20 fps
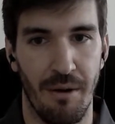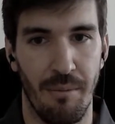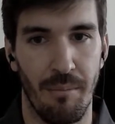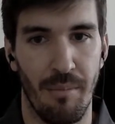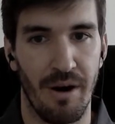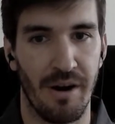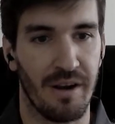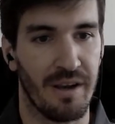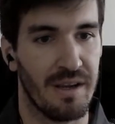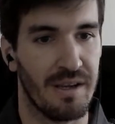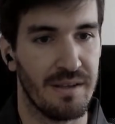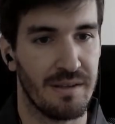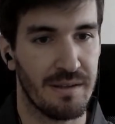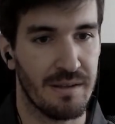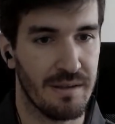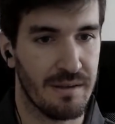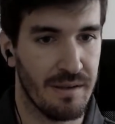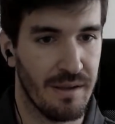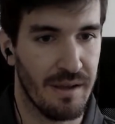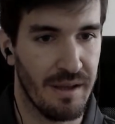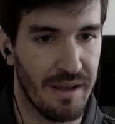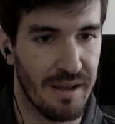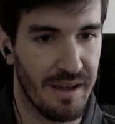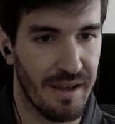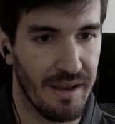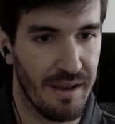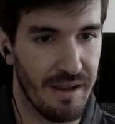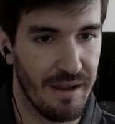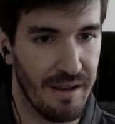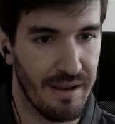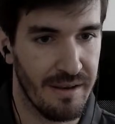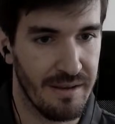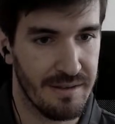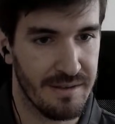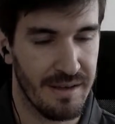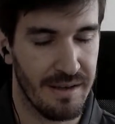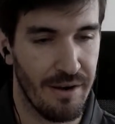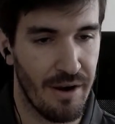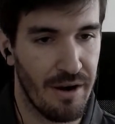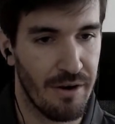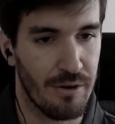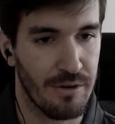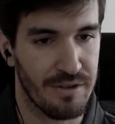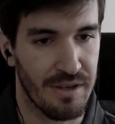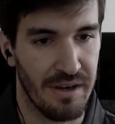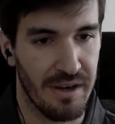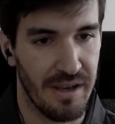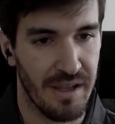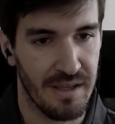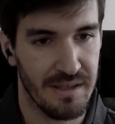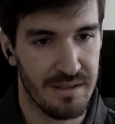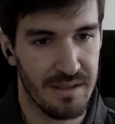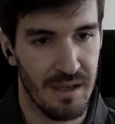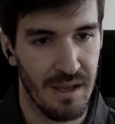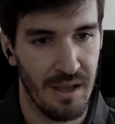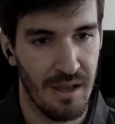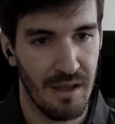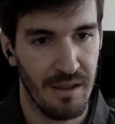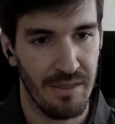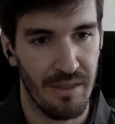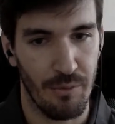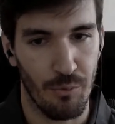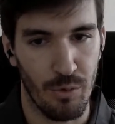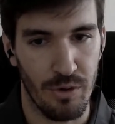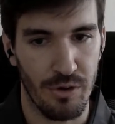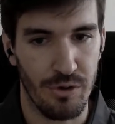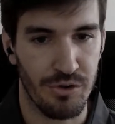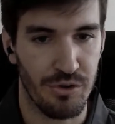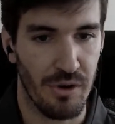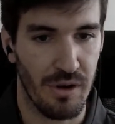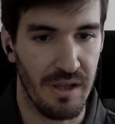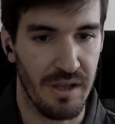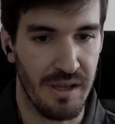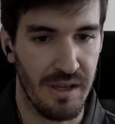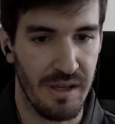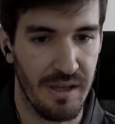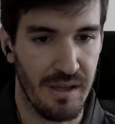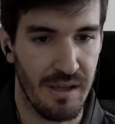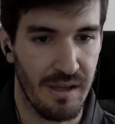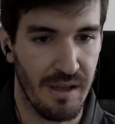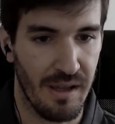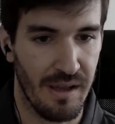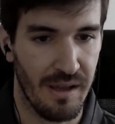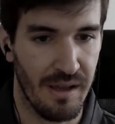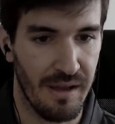market scenarios and needs that we usually.